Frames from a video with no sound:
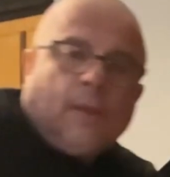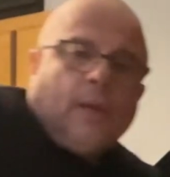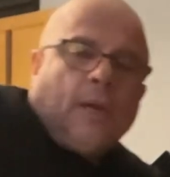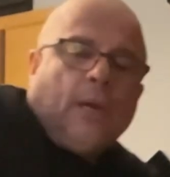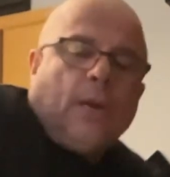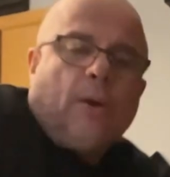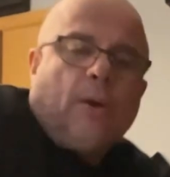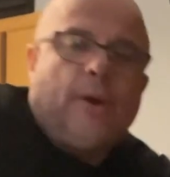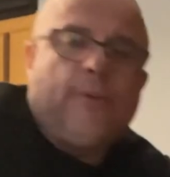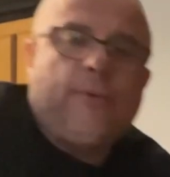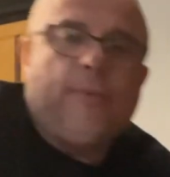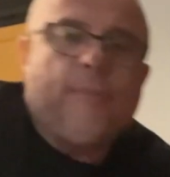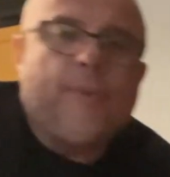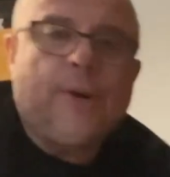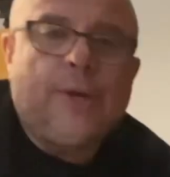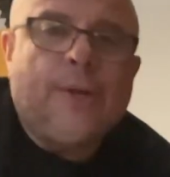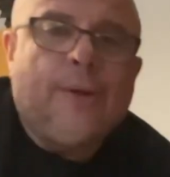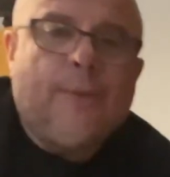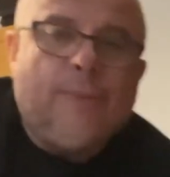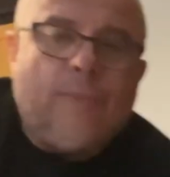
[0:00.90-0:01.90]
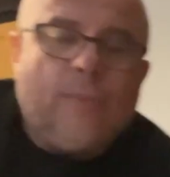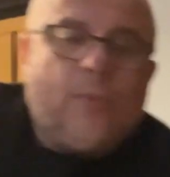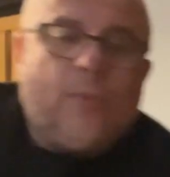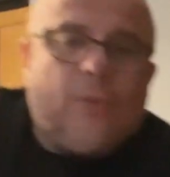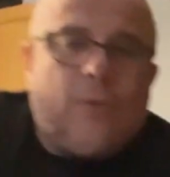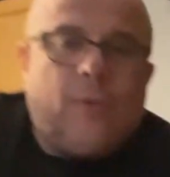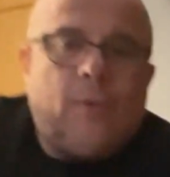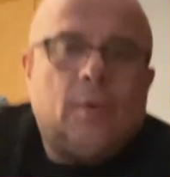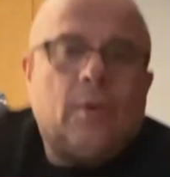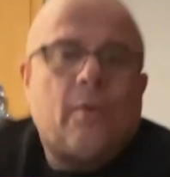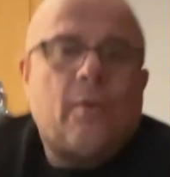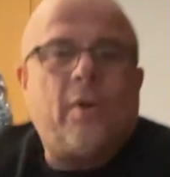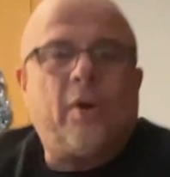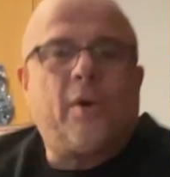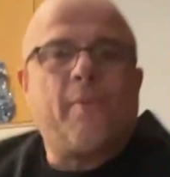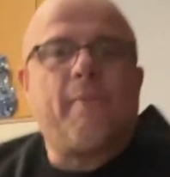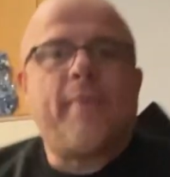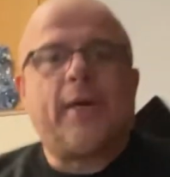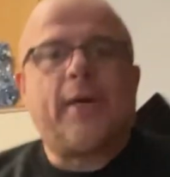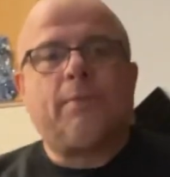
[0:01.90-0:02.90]
Hello everybody,
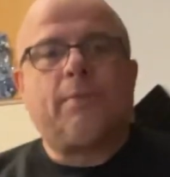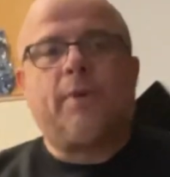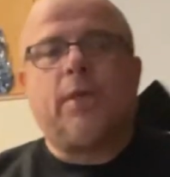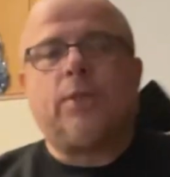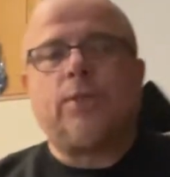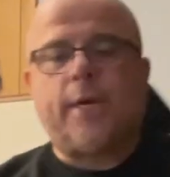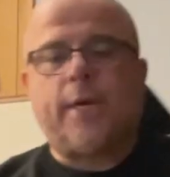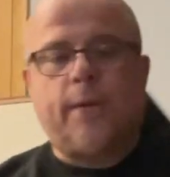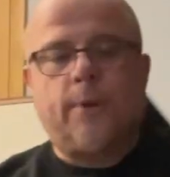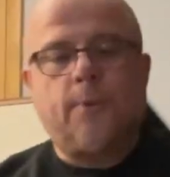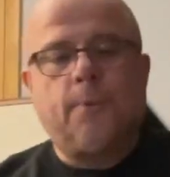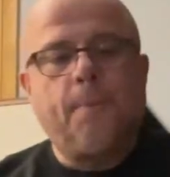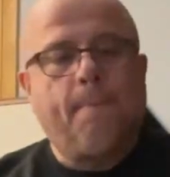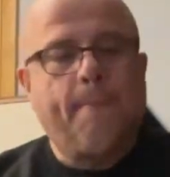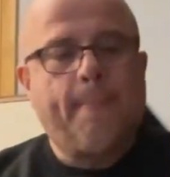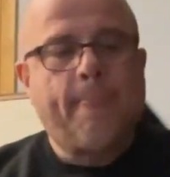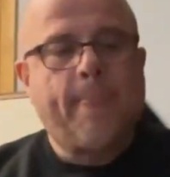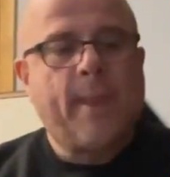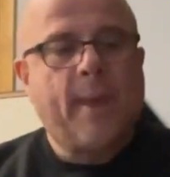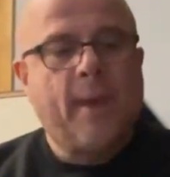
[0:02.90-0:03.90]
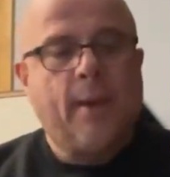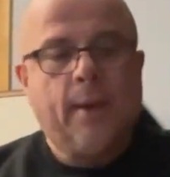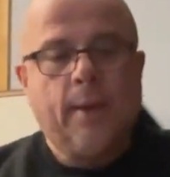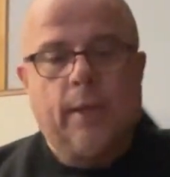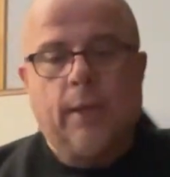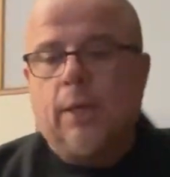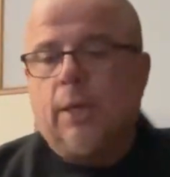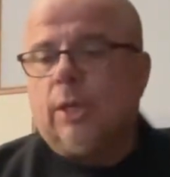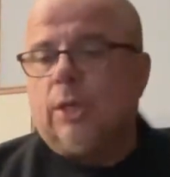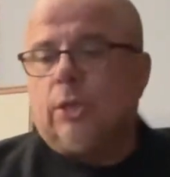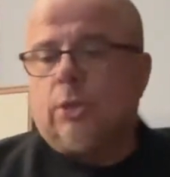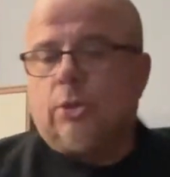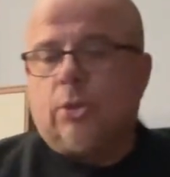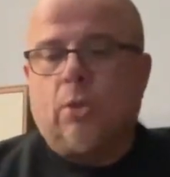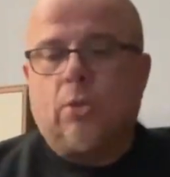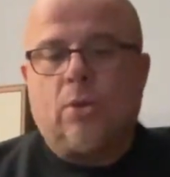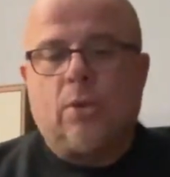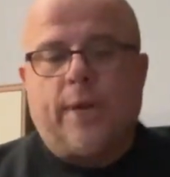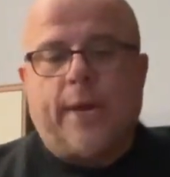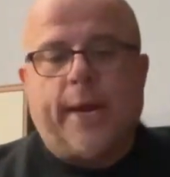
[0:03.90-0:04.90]
welcome back to my channel. So
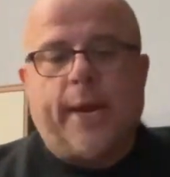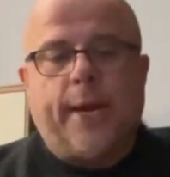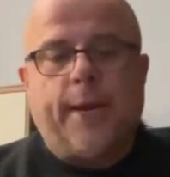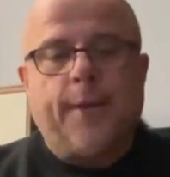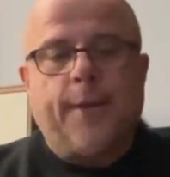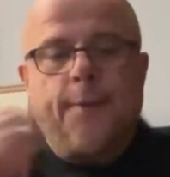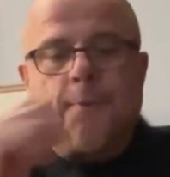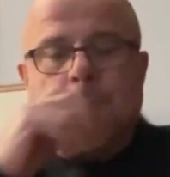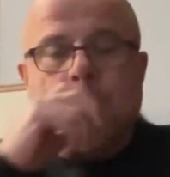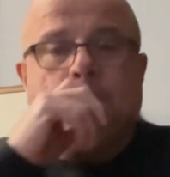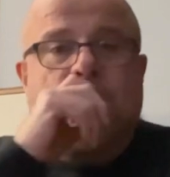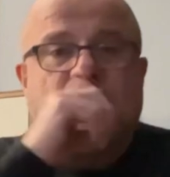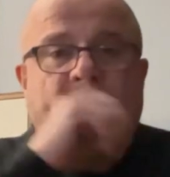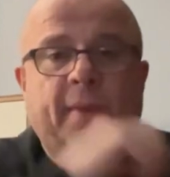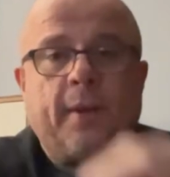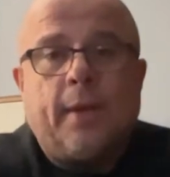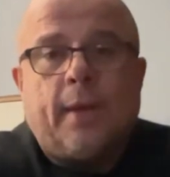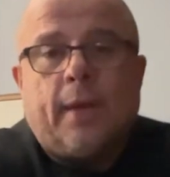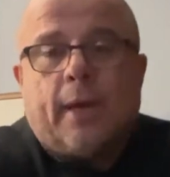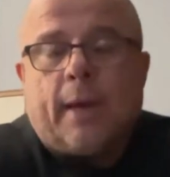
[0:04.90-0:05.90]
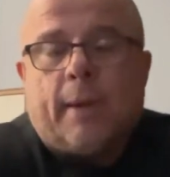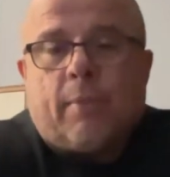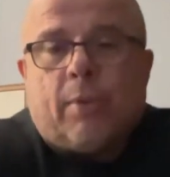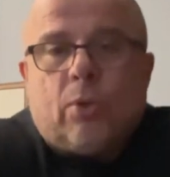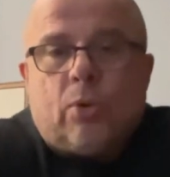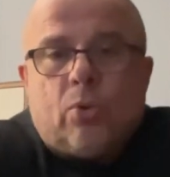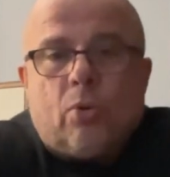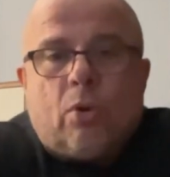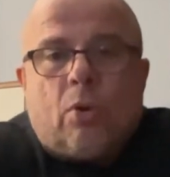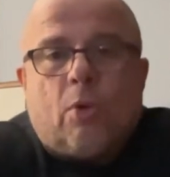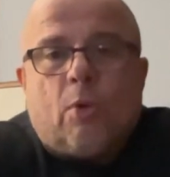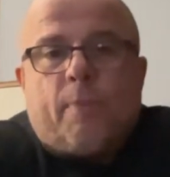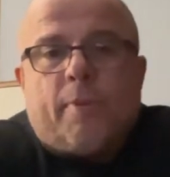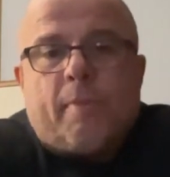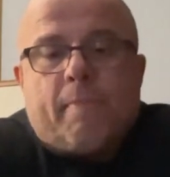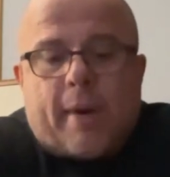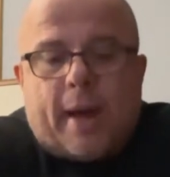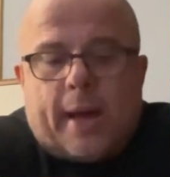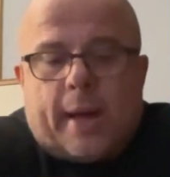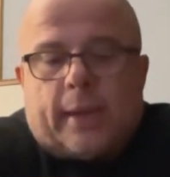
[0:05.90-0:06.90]
today I'm going to do an open
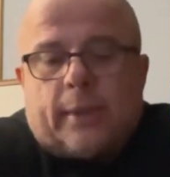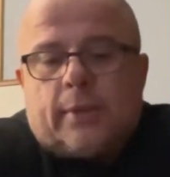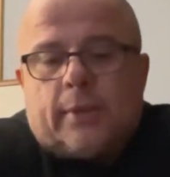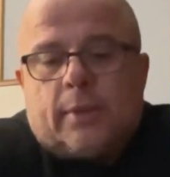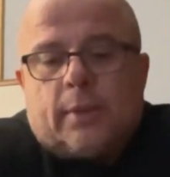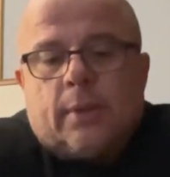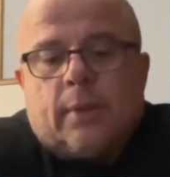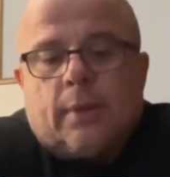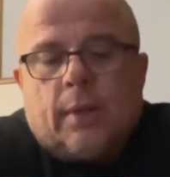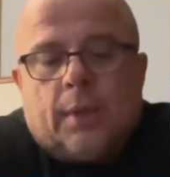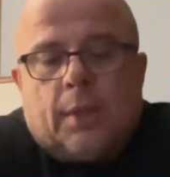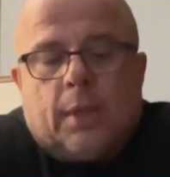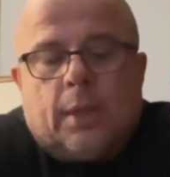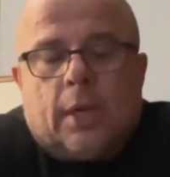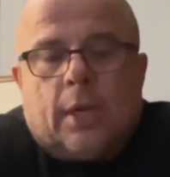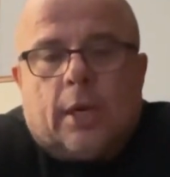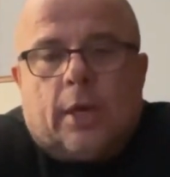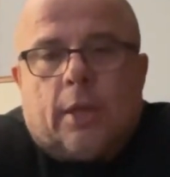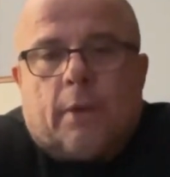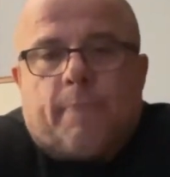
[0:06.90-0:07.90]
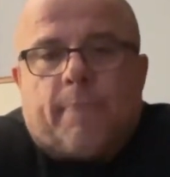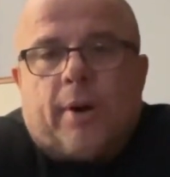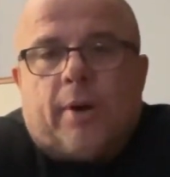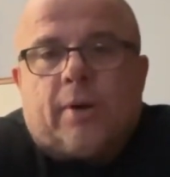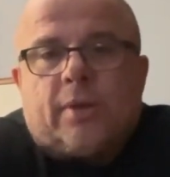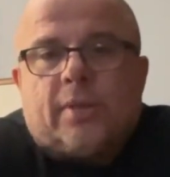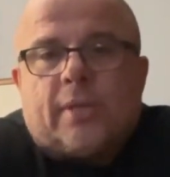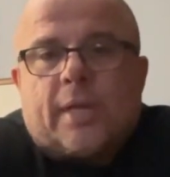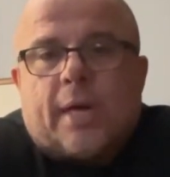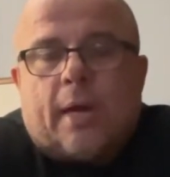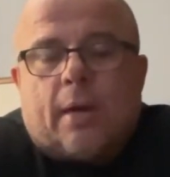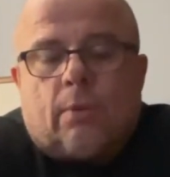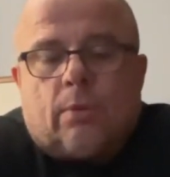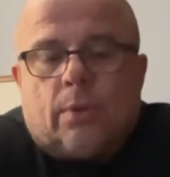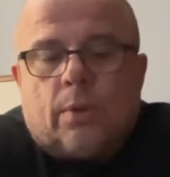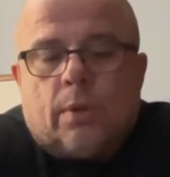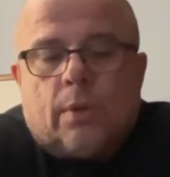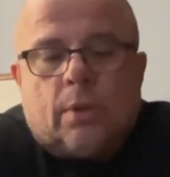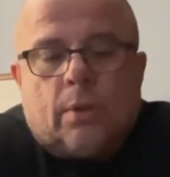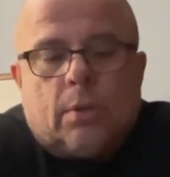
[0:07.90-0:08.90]
box of the Parasound
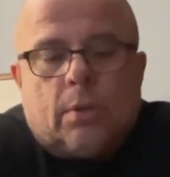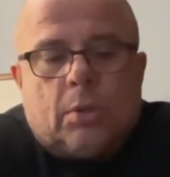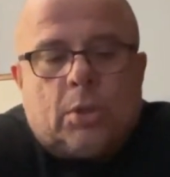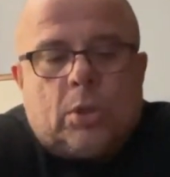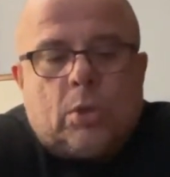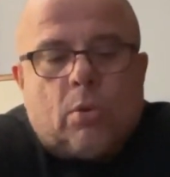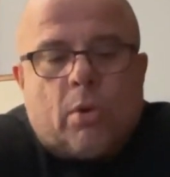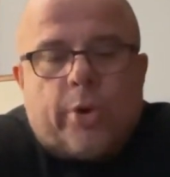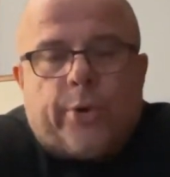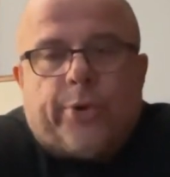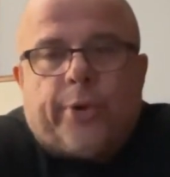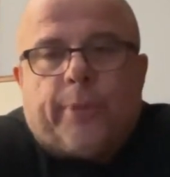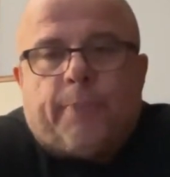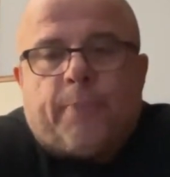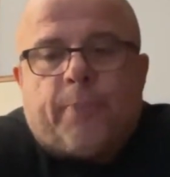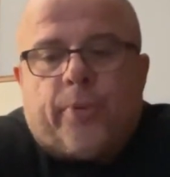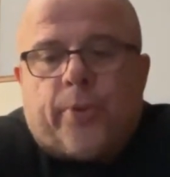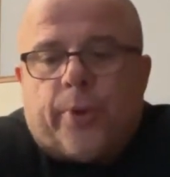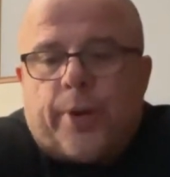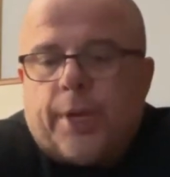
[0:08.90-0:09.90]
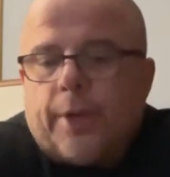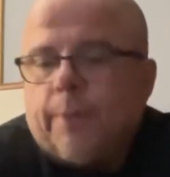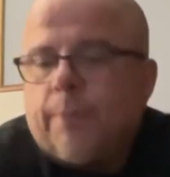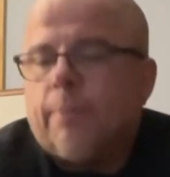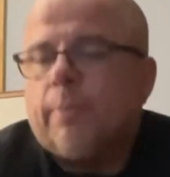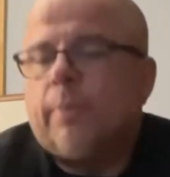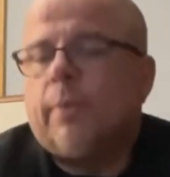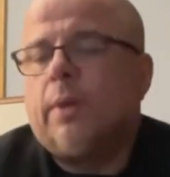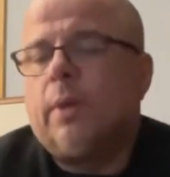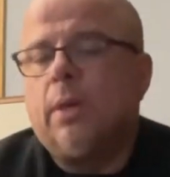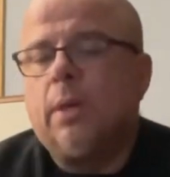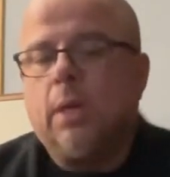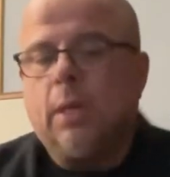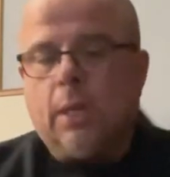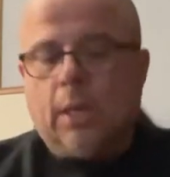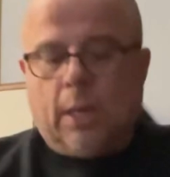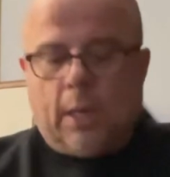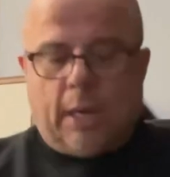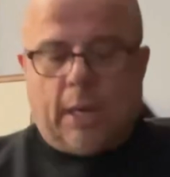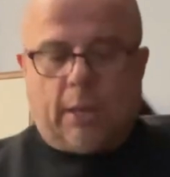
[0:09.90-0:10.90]
200 Pre.
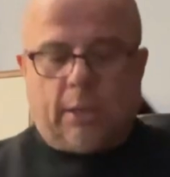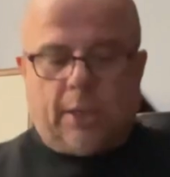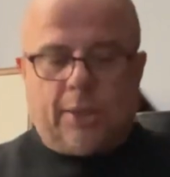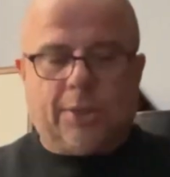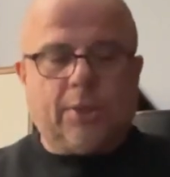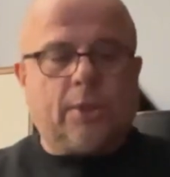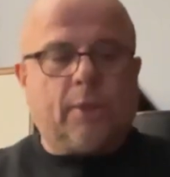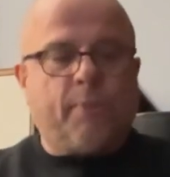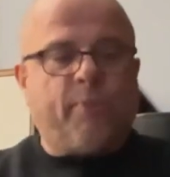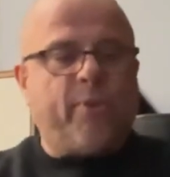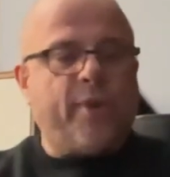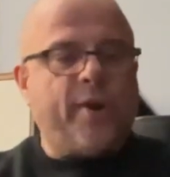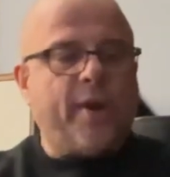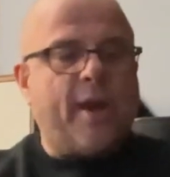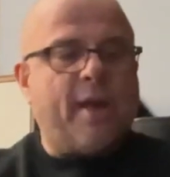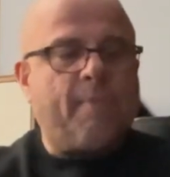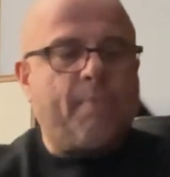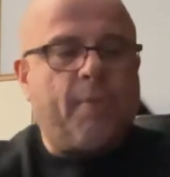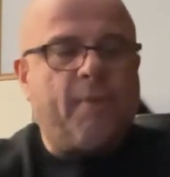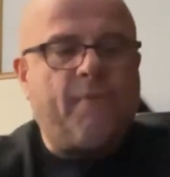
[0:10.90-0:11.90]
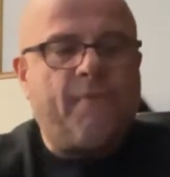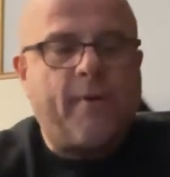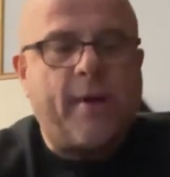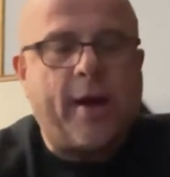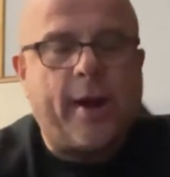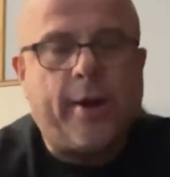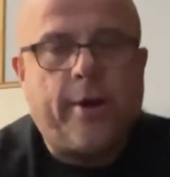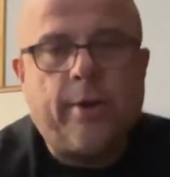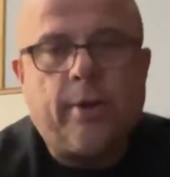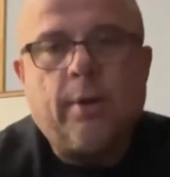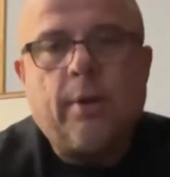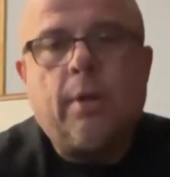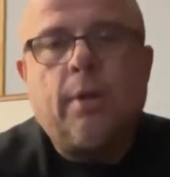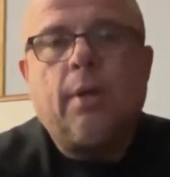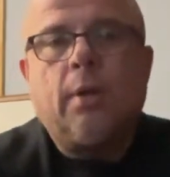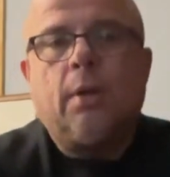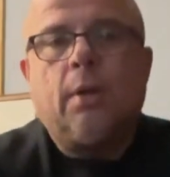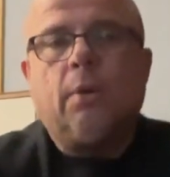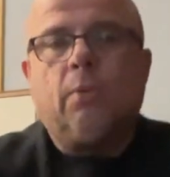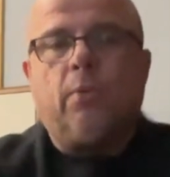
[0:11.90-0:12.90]
Now, this is a pre-amplifier
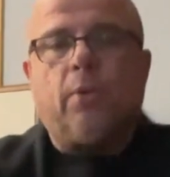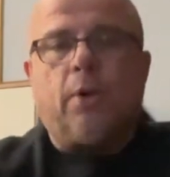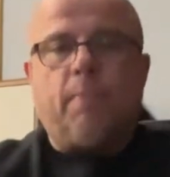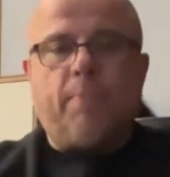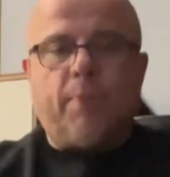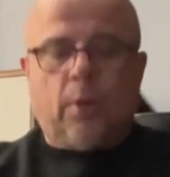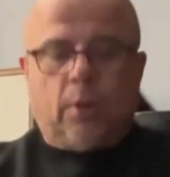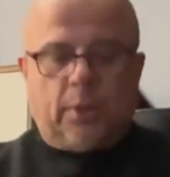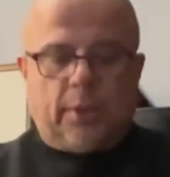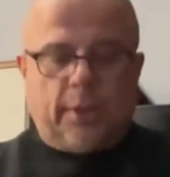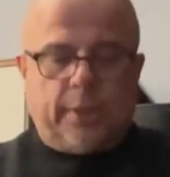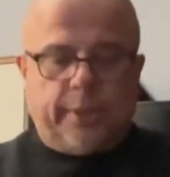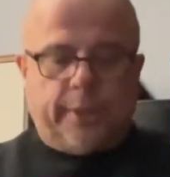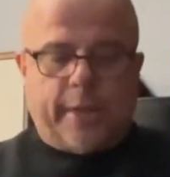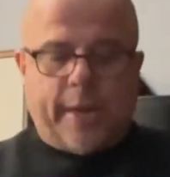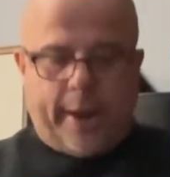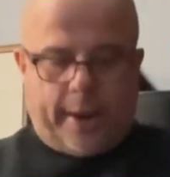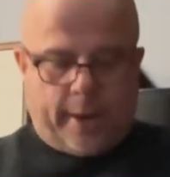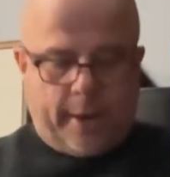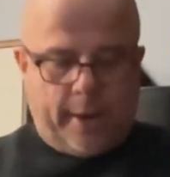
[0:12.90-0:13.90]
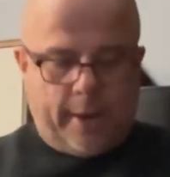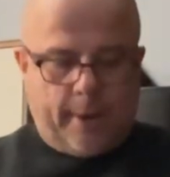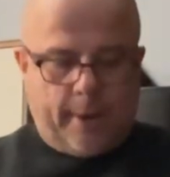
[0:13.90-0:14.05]
with a built-in deck,